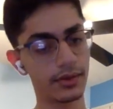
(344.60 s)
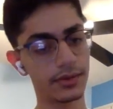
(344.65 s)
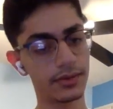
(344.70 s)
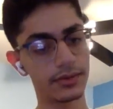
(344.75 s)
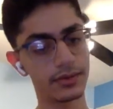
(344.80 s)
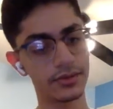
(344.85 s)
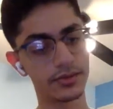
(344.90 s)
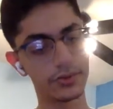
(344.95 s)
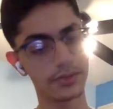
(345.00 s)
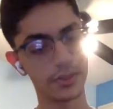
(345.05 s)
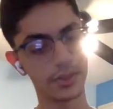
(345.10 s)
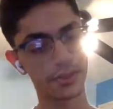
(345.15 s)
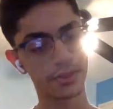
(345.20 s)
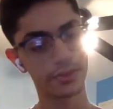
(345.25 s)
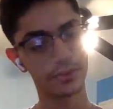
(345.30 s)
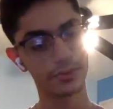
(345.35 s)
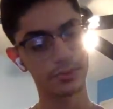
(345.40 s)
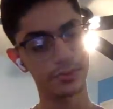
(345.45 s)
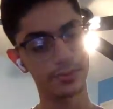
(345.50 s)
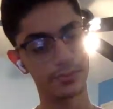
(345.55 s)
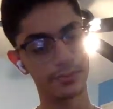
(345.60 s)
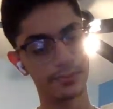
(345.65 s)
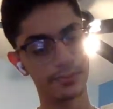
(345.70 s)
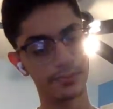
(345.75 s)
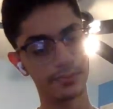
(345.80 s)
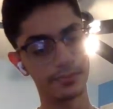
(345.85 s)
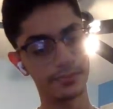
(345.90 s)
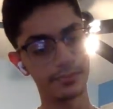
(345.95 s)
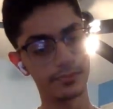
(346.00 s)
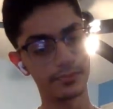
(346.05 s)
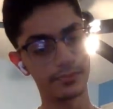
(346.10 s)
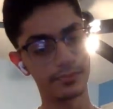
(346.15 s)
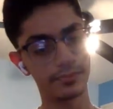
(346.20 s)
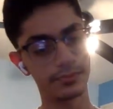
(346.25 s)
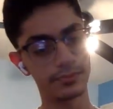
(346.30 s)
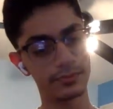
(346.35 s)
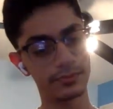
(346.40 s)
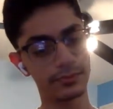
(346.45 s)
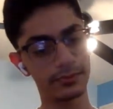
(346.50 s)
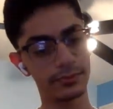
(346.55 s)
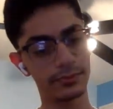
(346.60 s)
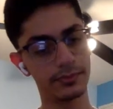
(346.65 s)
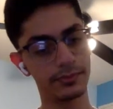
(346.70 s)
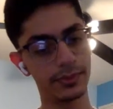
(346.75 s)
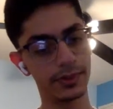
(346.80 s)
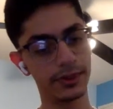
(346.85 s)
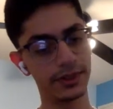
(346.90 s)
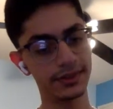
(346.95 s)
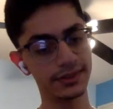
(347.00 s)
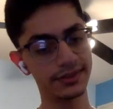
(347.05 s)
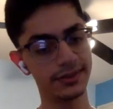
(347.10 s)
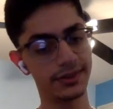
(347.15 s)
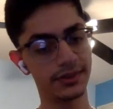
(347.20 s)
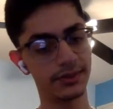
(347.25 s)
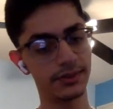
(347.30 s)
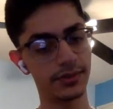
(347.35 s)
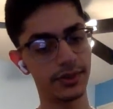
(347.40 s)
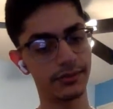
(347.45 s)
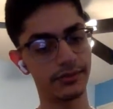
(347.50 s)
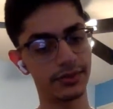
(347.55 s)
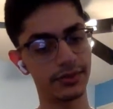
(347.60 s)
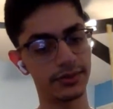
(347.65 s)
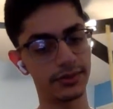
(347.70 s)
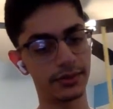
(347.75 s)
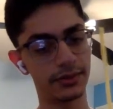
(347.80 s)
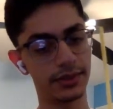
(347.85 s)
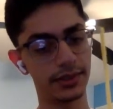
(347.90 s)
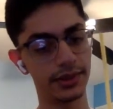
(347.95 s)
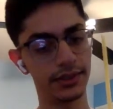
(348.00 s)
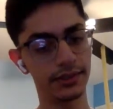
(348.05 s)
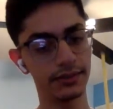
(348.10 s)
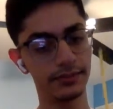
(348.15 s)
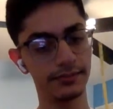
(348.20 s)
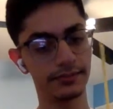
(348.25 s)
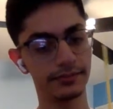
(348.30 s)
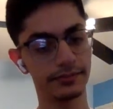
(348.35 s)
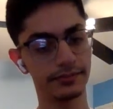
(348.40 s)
the structural base that you have just created.